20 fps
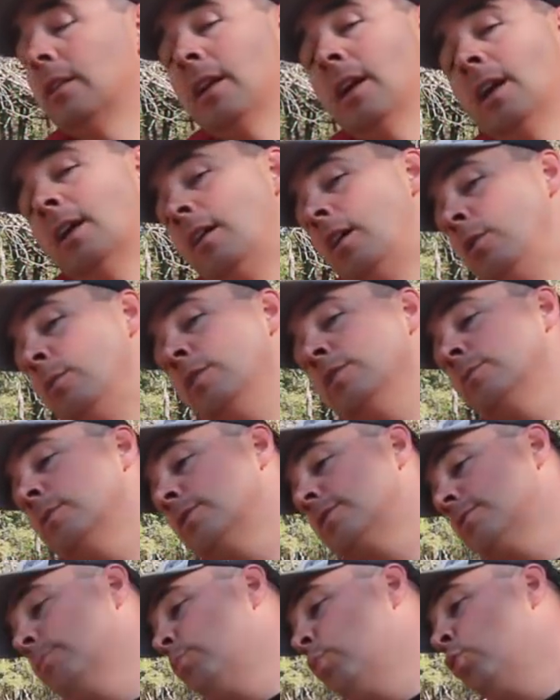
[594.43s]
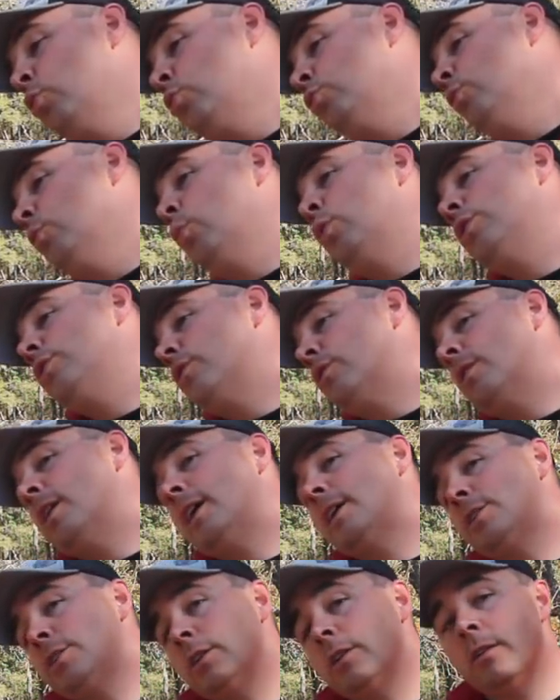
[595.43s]
Their head always wants to pull to one
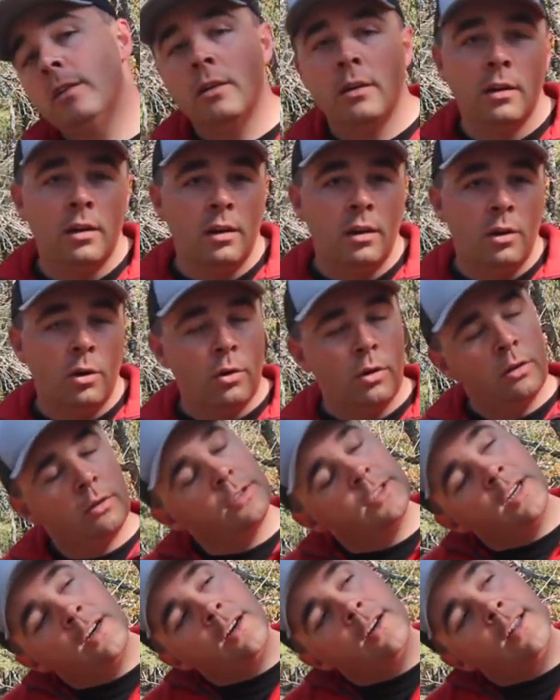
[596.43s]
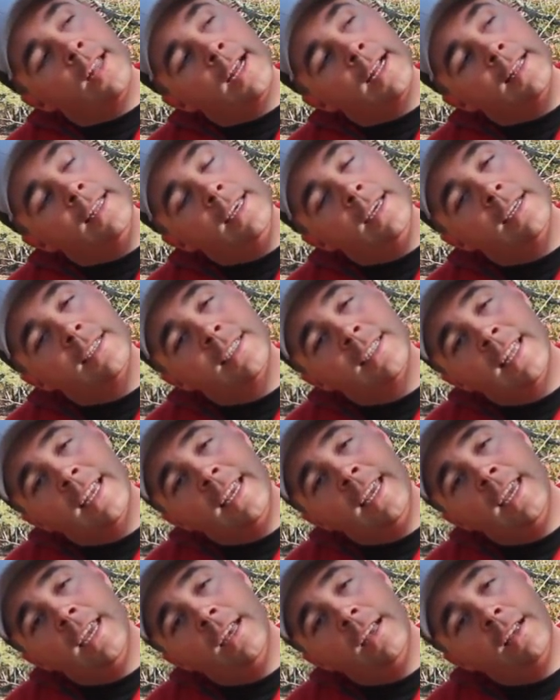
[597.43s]
direction, or it'll turn like this, and they
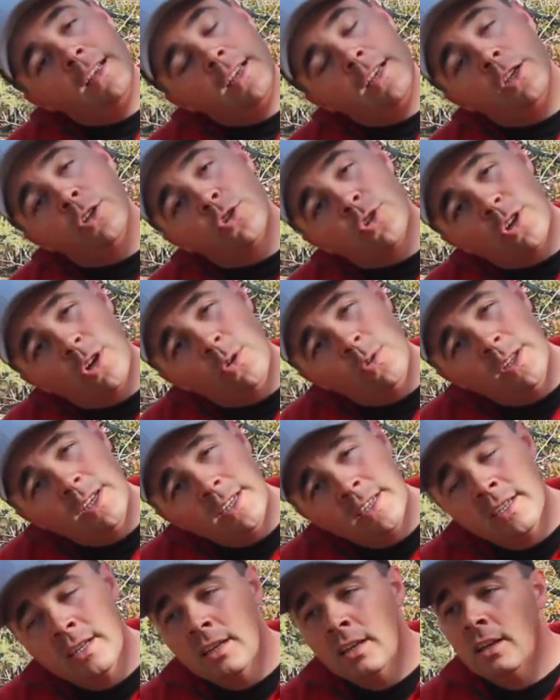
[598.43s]
can't control it.